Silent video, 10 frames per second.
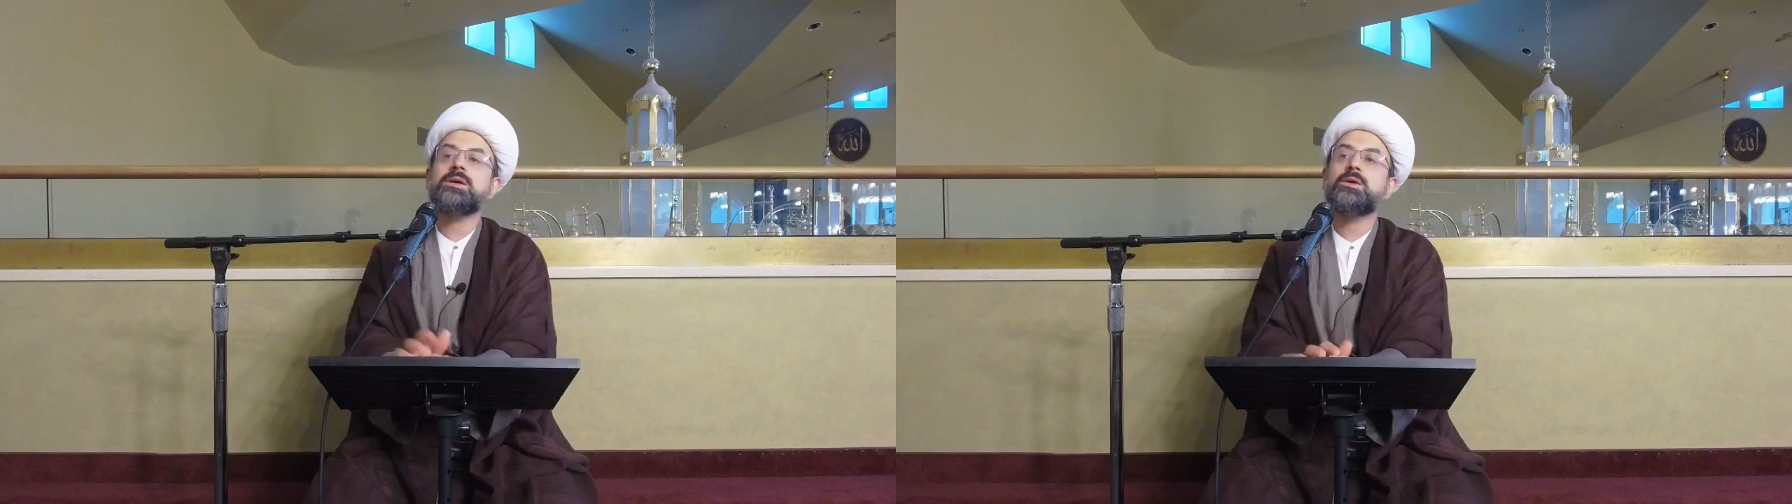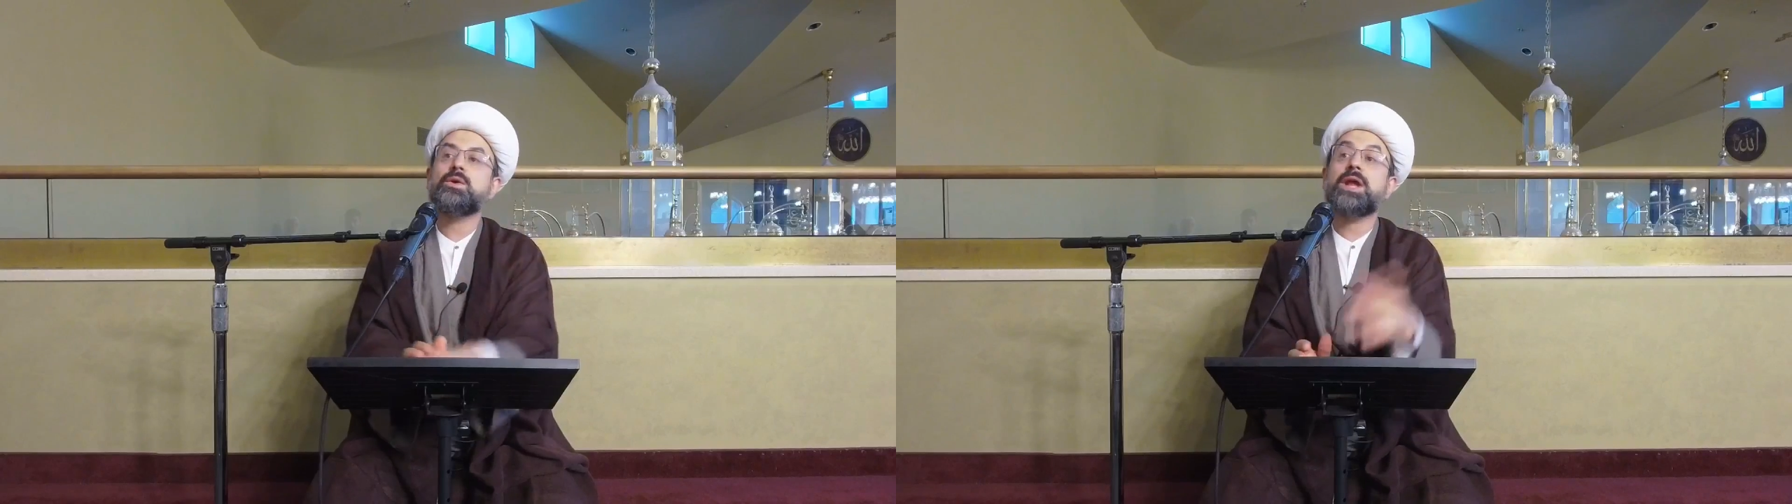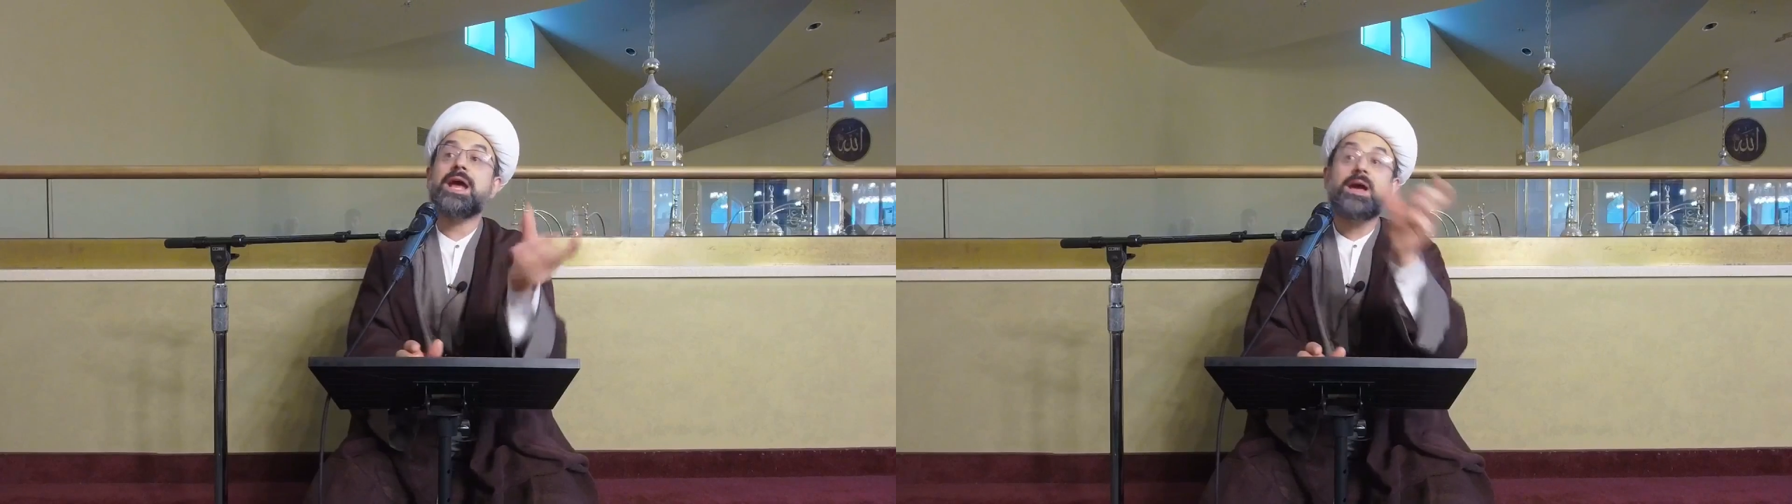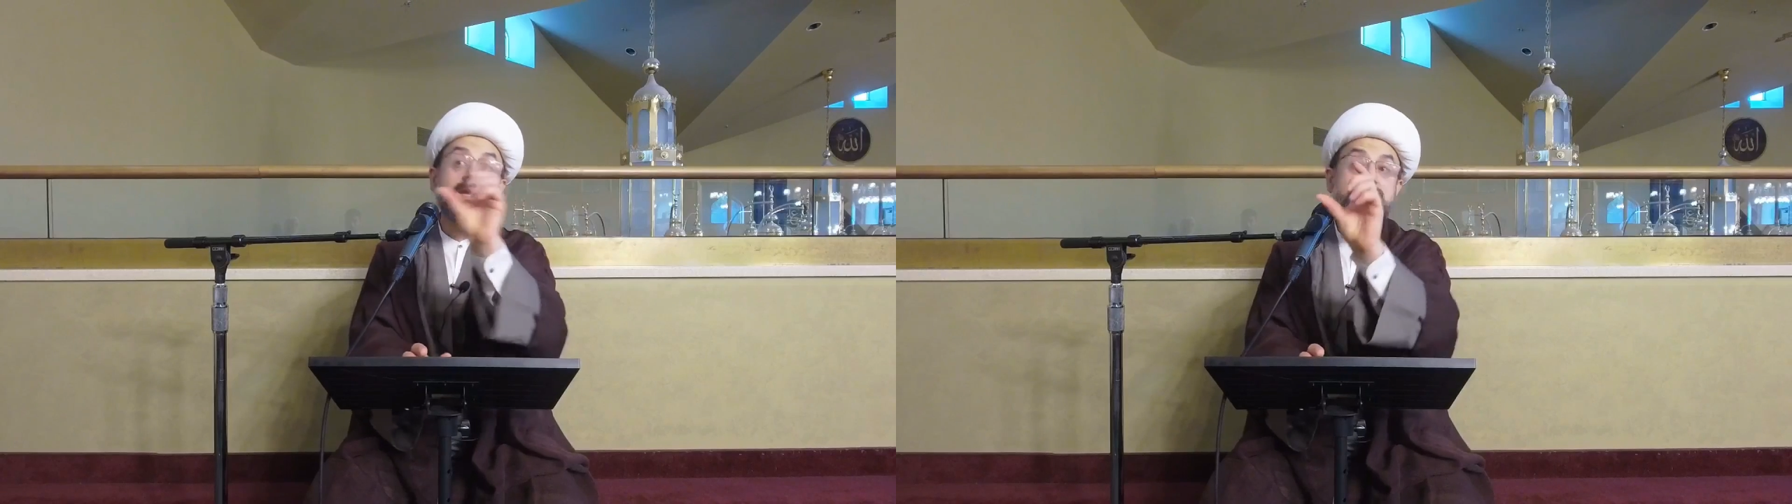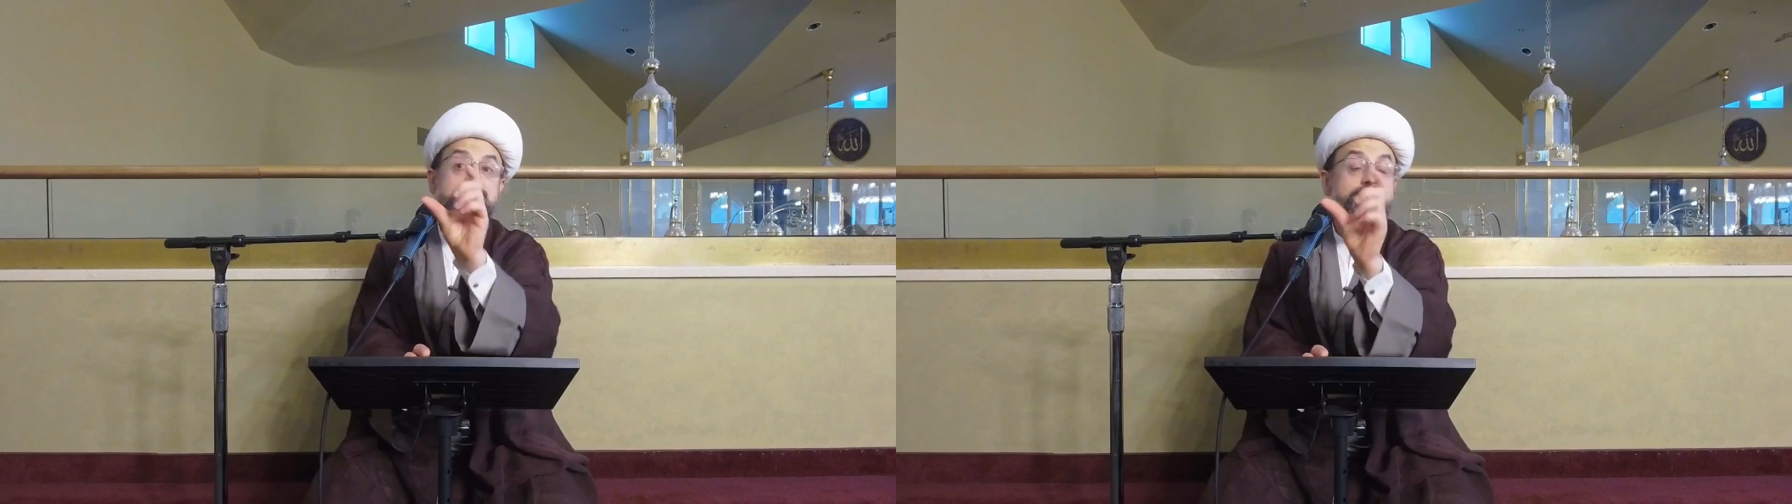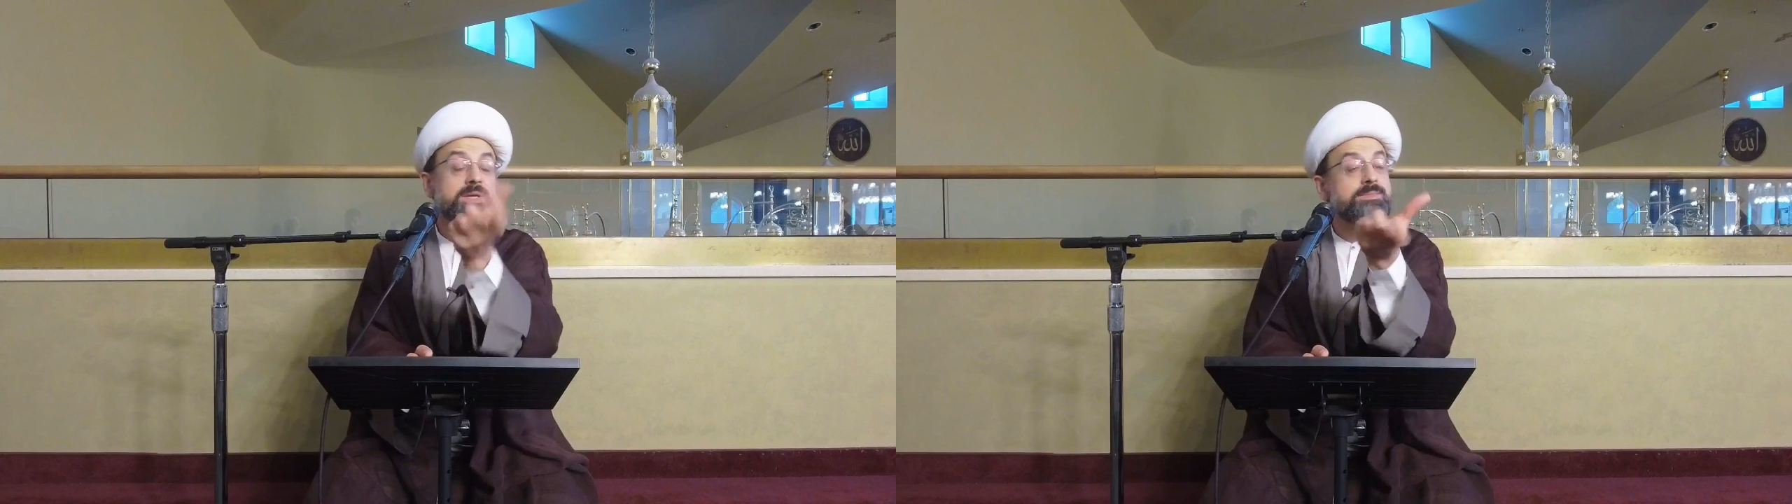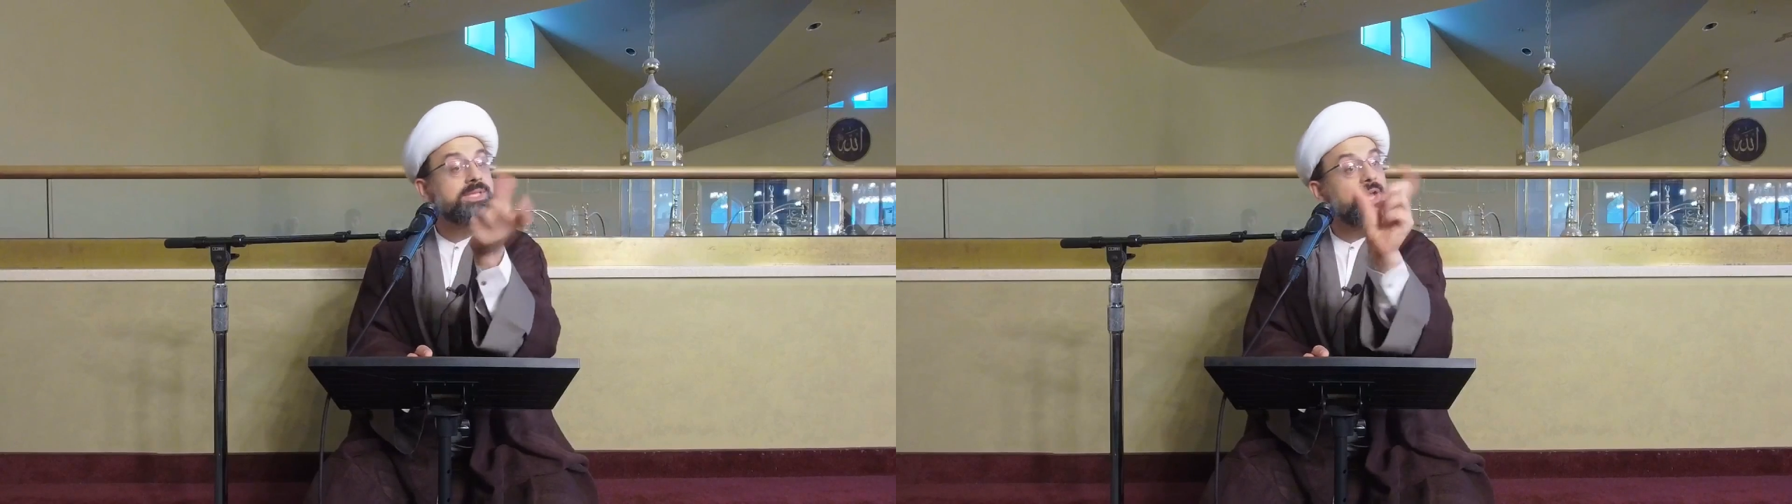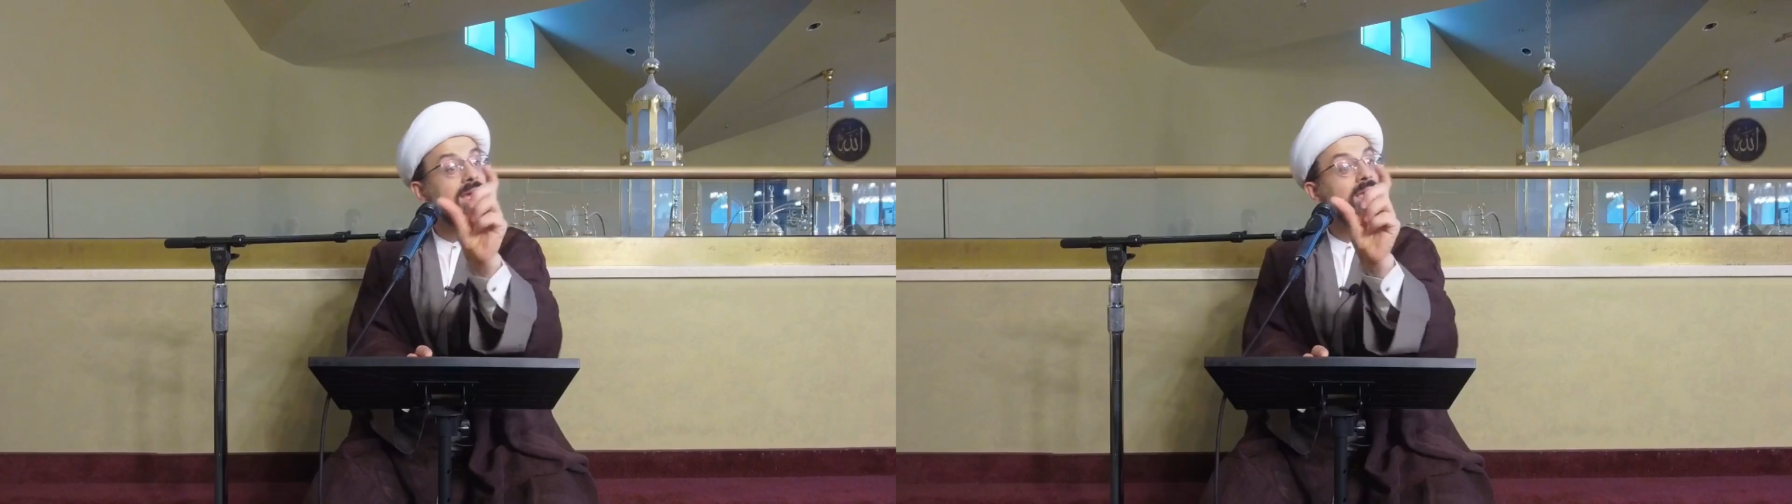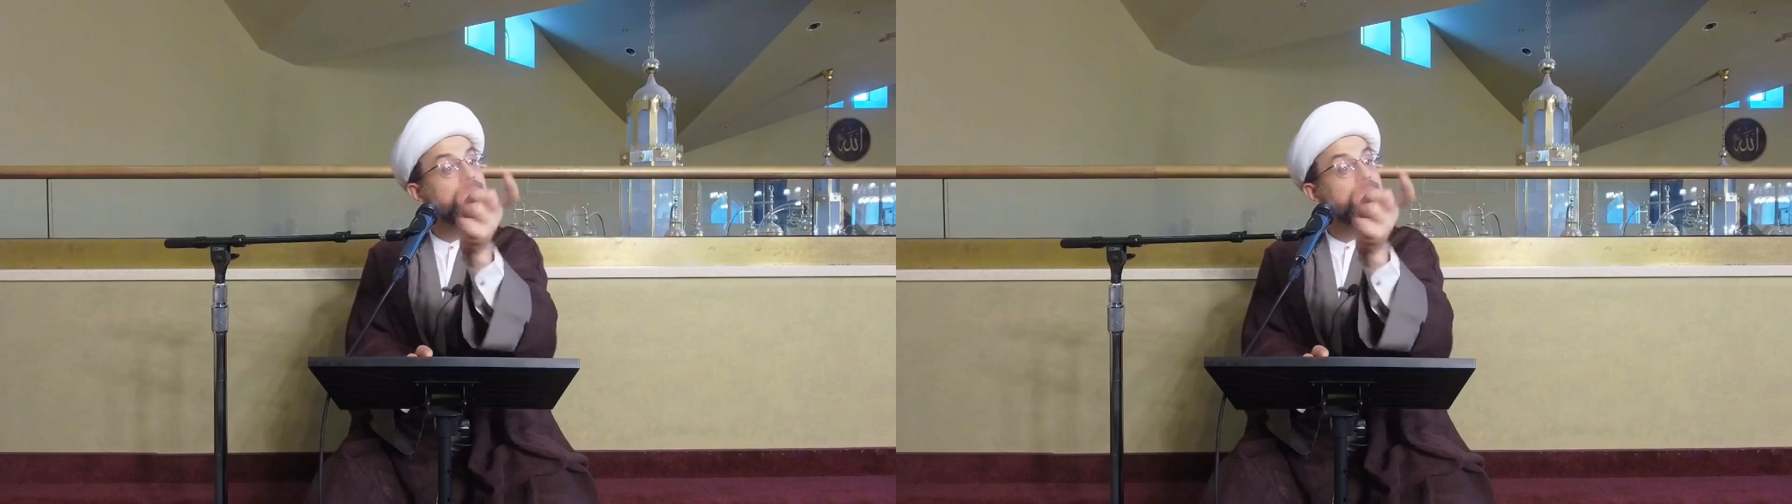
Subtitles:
or Ayah, sometimes the Ayah